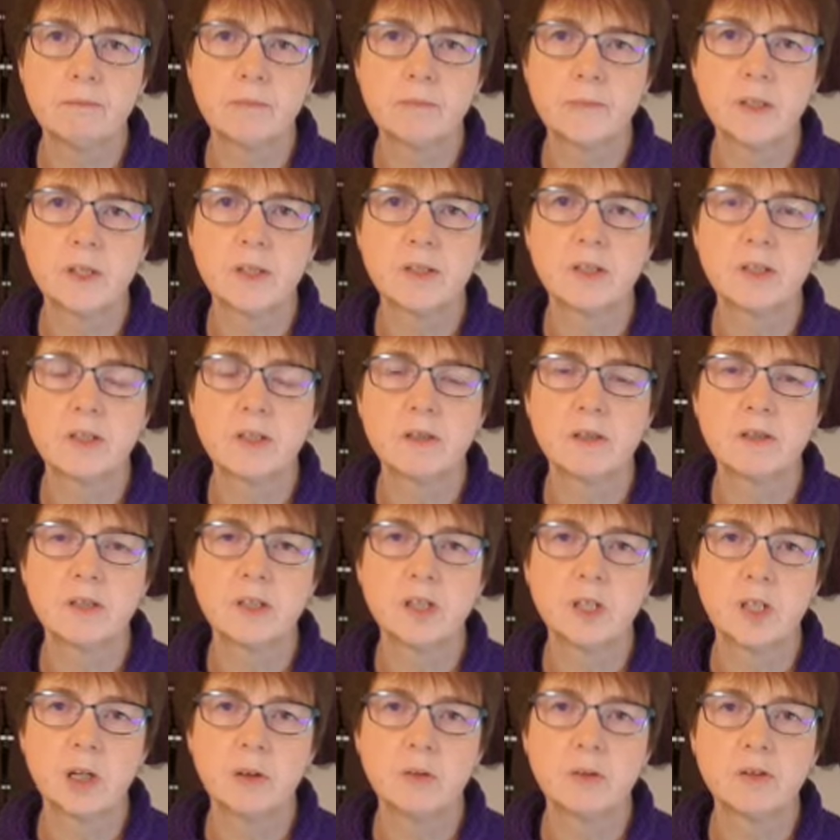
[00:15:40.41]
this is, you
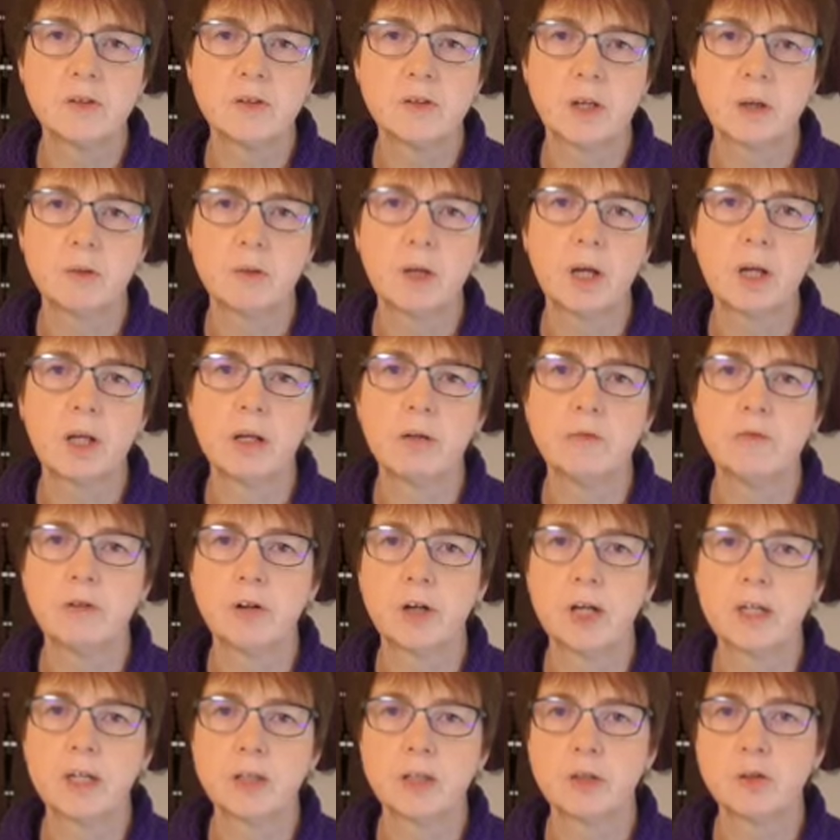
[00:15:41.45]
know, the Sew Yellow for
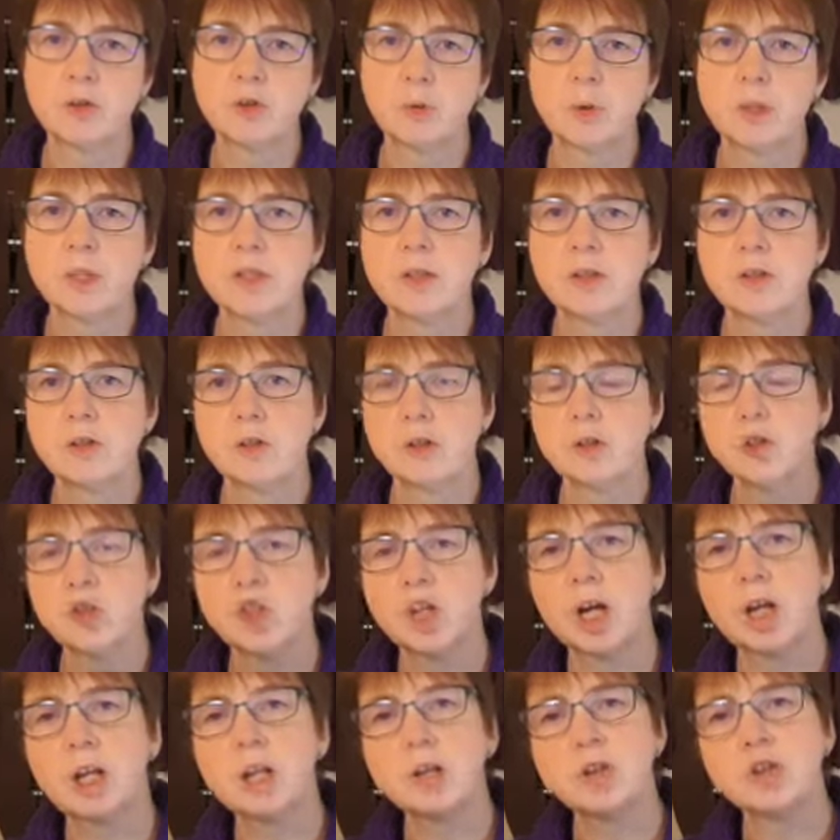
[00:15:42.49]
Endo 22
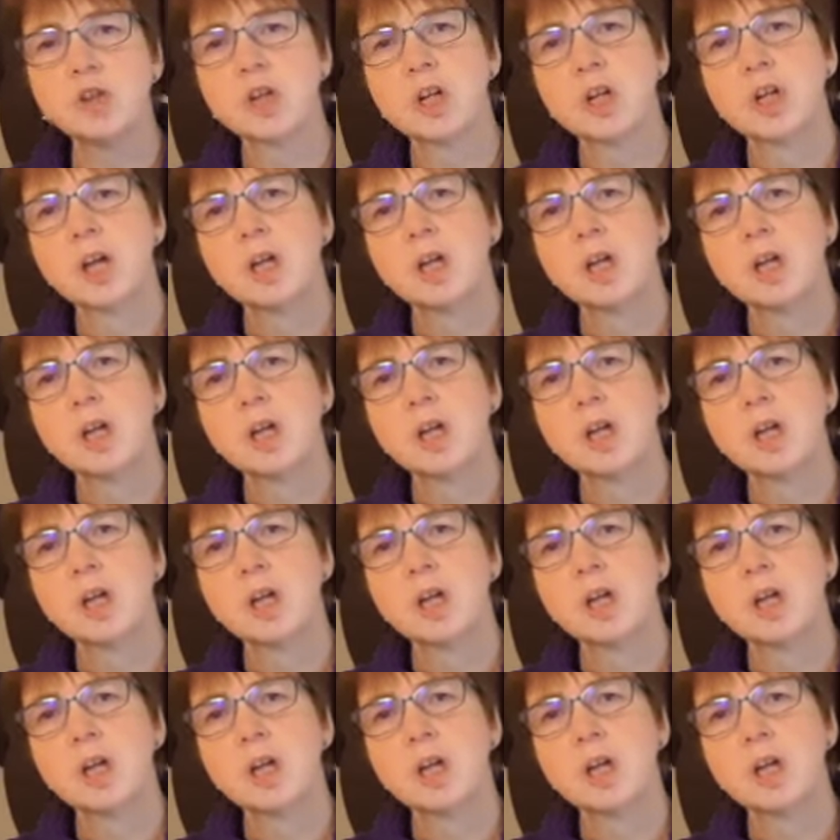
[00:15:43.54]
challenge,